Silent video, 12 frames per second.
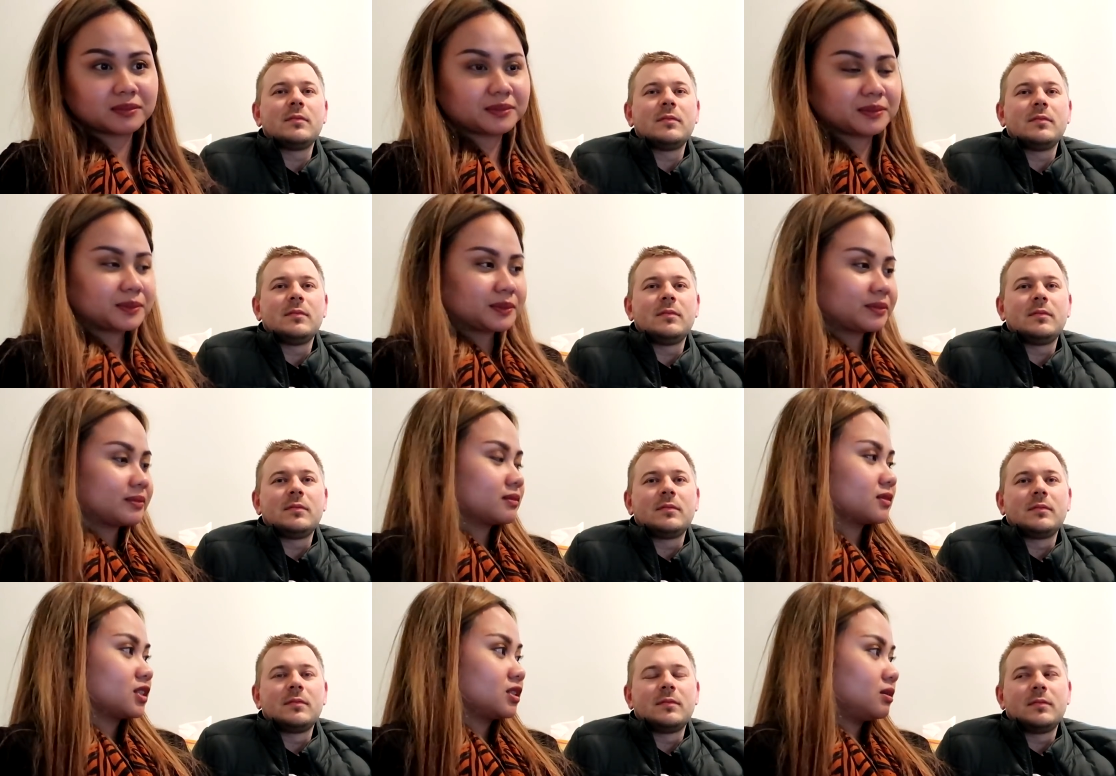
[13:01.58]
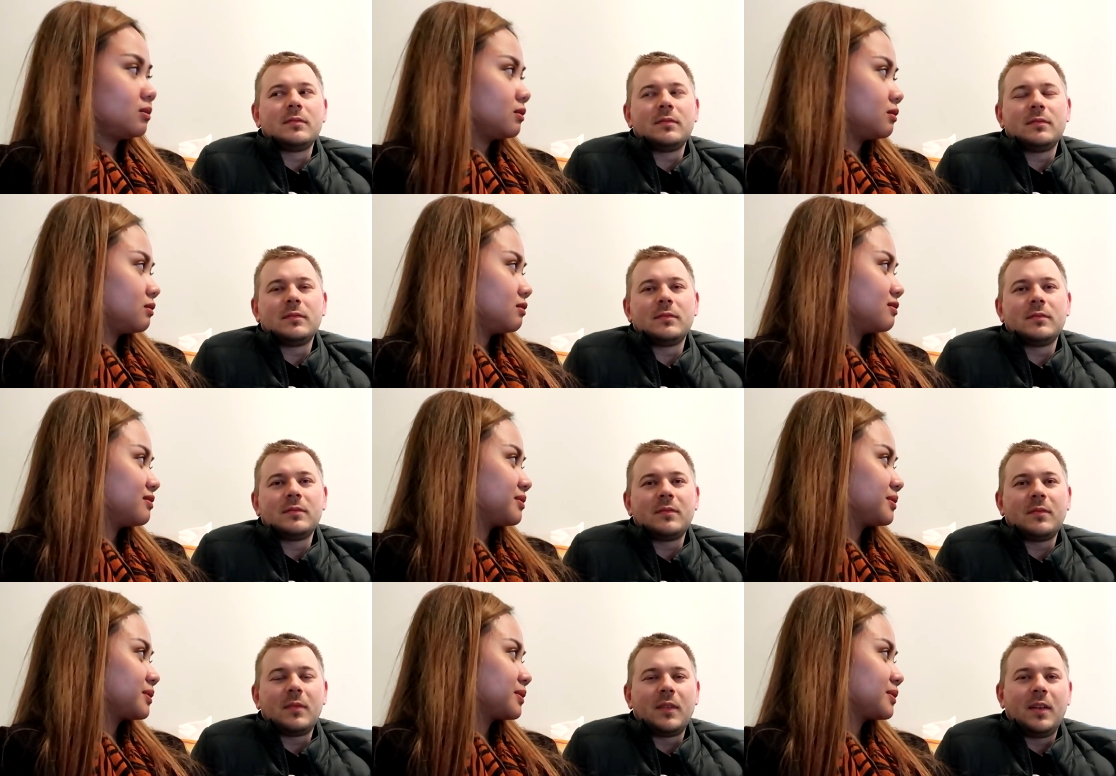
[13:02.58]

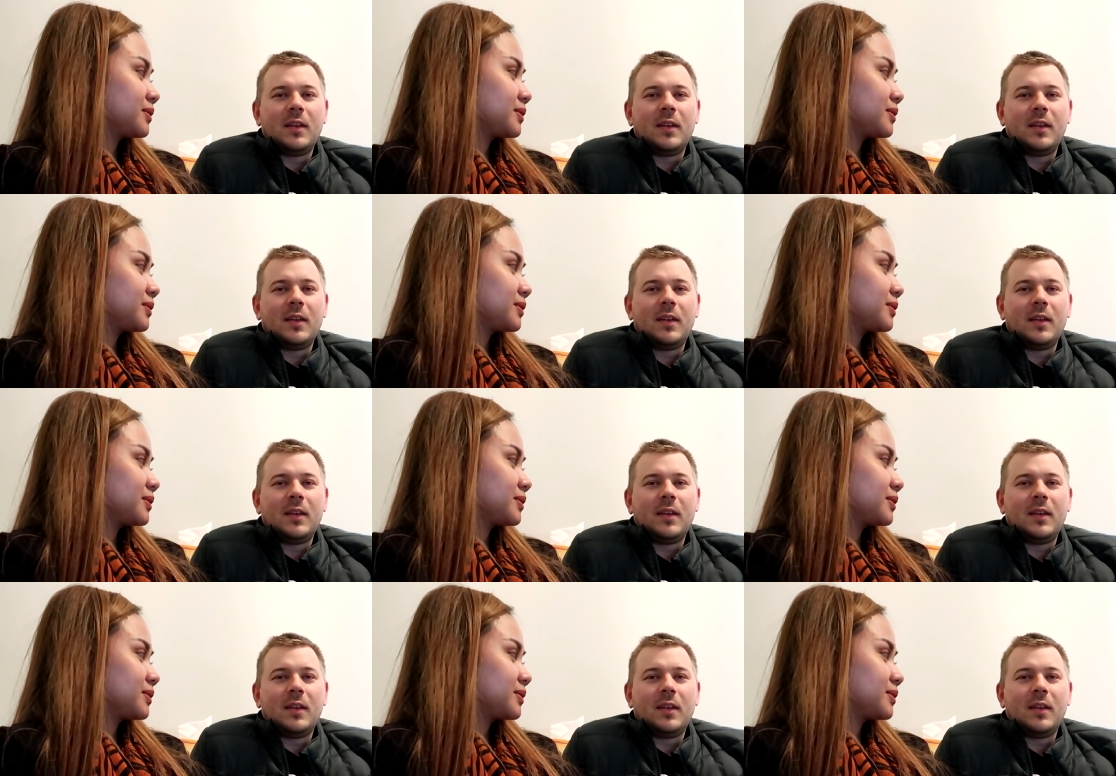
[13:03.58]
No one is speaking in this clip.